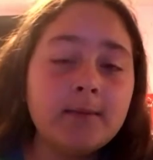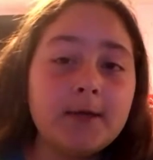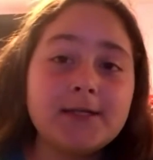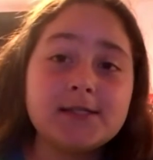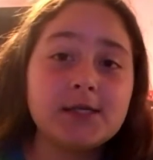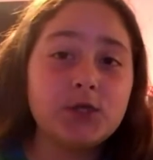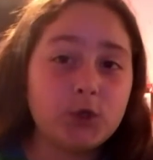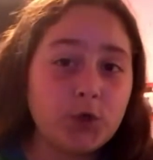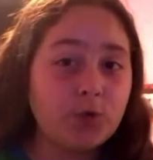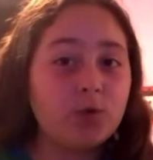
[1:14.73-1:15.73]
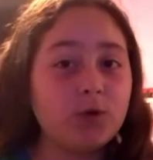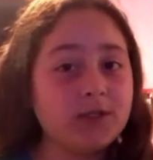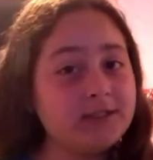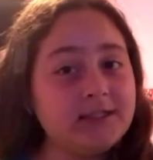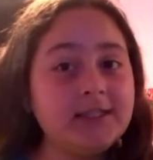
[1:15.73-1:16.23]
because of, you know,
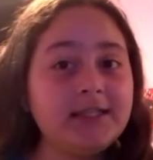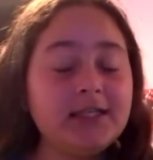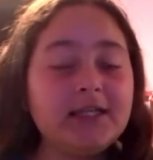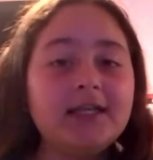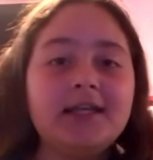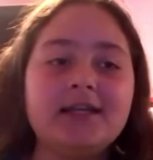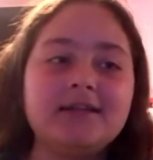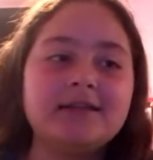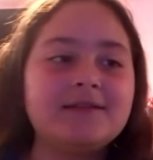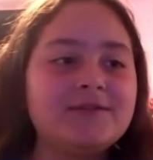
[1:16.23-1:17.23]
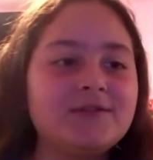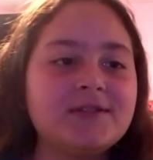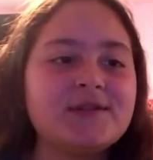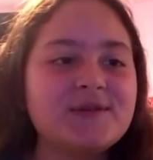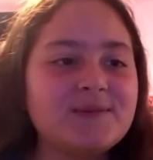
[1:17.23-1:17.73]
quarantine and
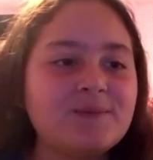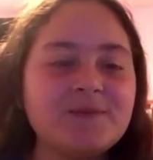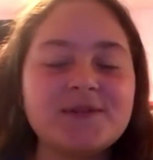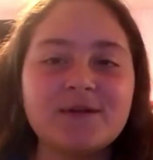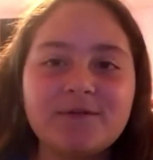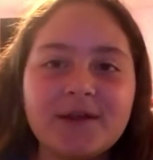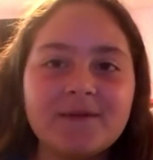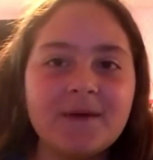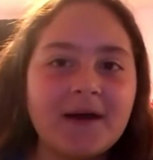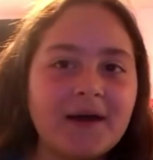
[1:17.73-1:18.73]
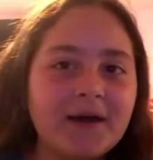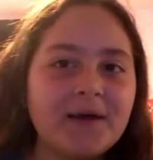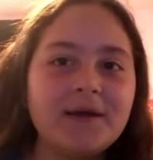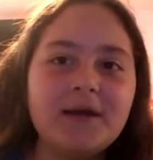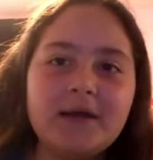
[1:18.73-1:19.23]
just stuff like
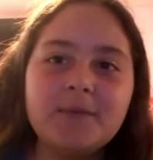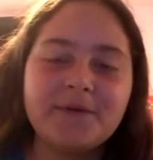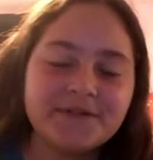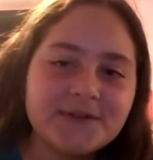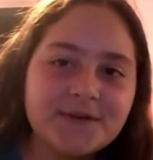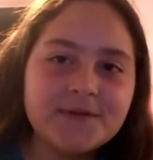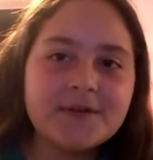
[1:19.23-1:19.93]
that, personal